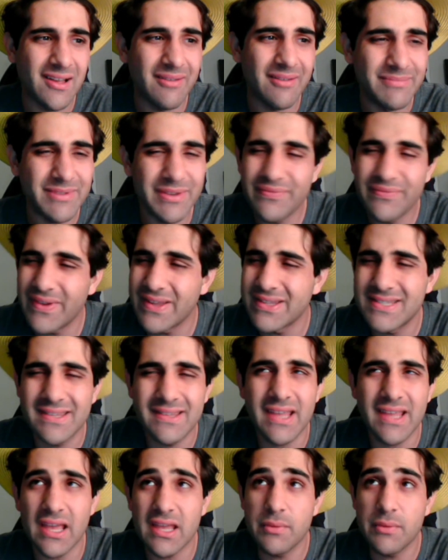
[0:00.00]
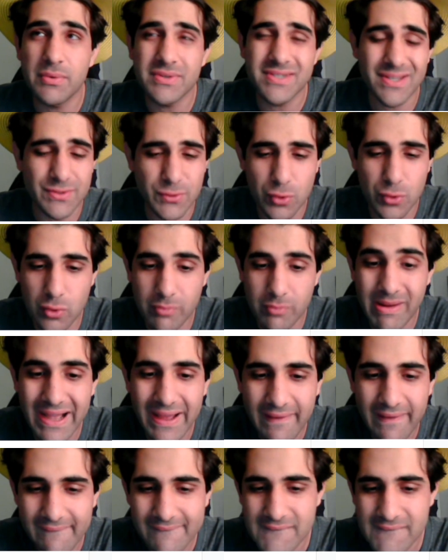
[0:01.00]
Defensively, yeah, he wasn't too
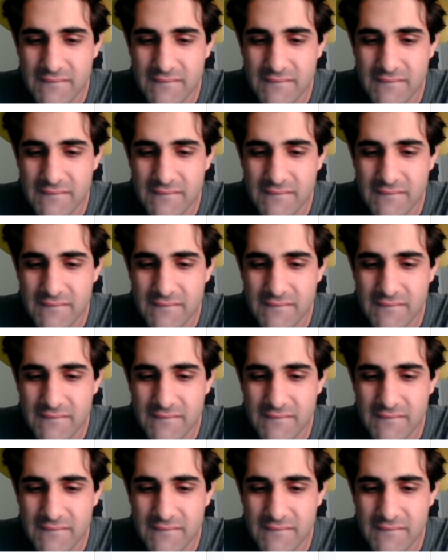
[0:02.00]
bad.